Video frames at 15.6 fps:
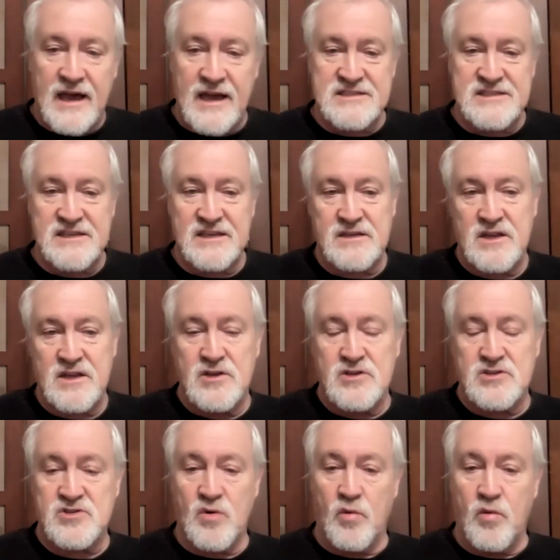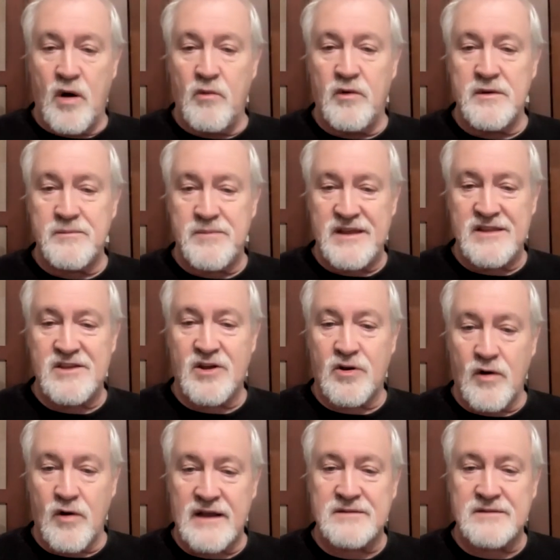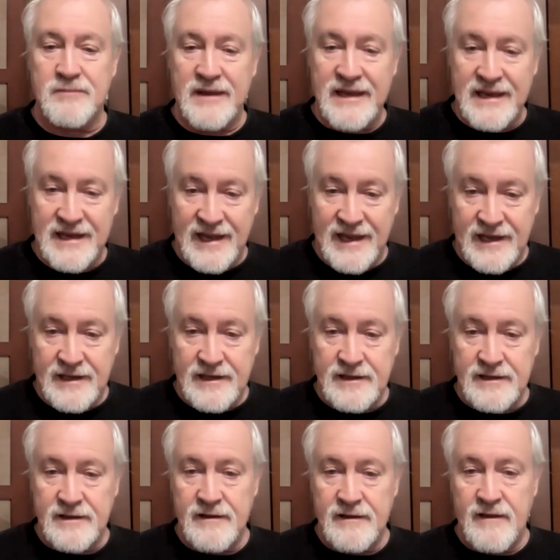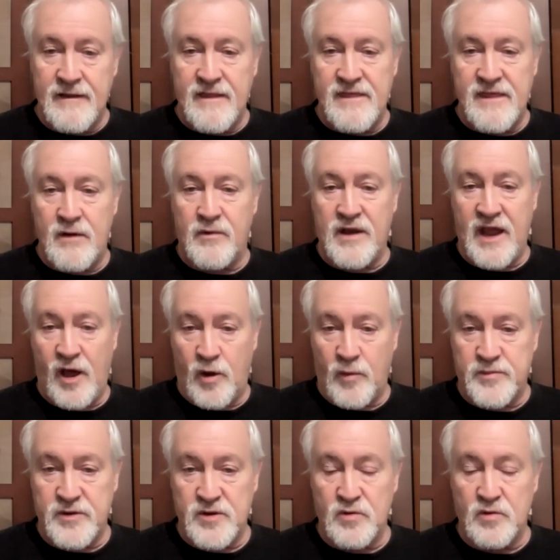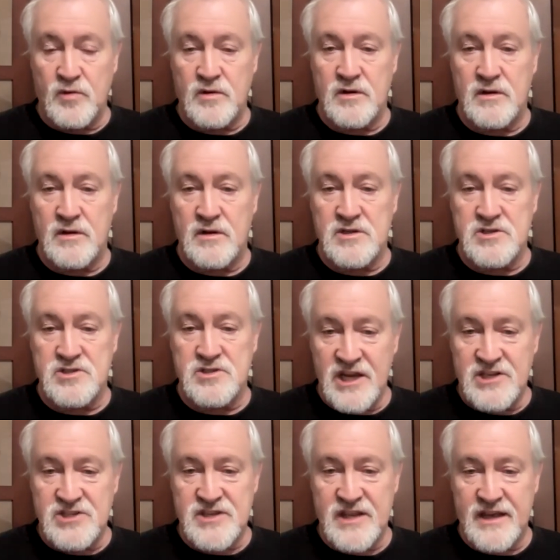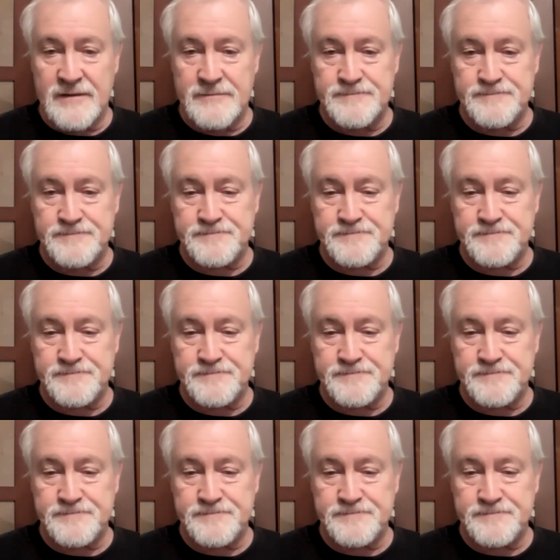I said, so what would be the correct meaning that would help you change that.